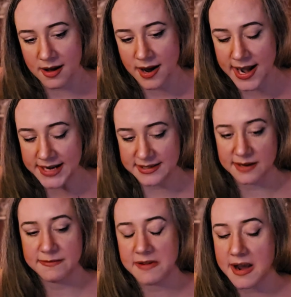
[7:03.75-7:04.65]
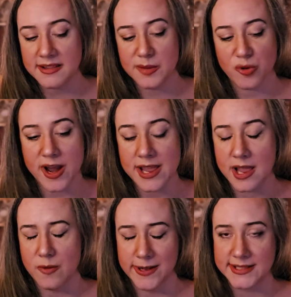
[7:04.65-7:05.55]
I ended up finally
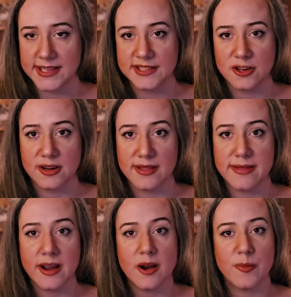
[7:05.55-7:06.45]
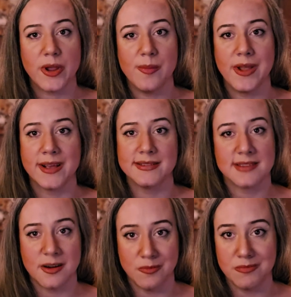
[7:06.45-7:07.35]
breaking once I started therapy because I